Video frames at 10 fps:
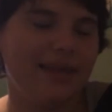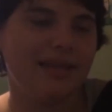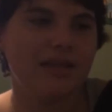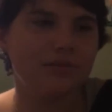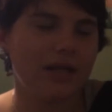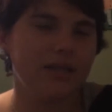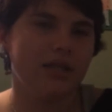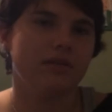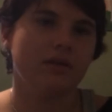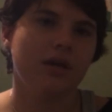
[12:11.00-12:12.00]
And that's what I
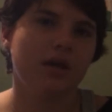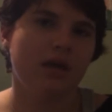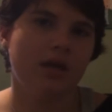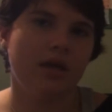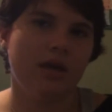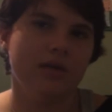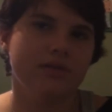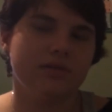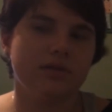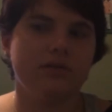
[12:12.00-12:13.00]
did.
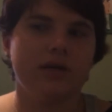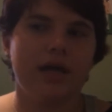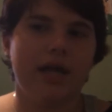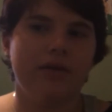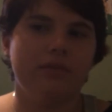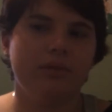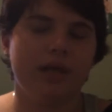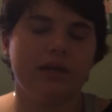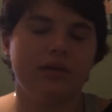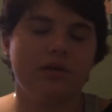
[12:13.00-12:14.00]
So I had no
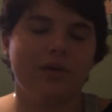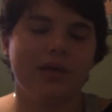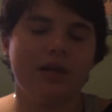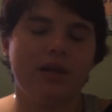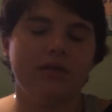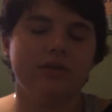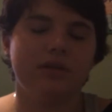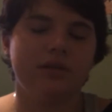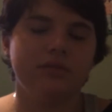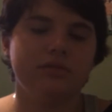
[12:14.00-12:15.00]
plan going
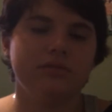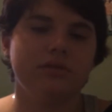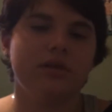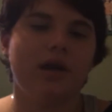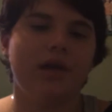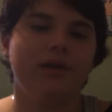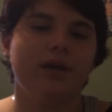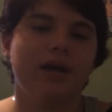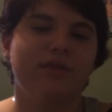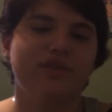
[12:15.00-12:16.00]
into this, and I
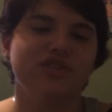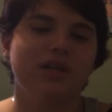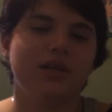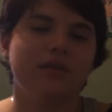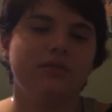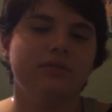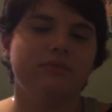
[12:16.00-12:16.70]
kind of wish I did.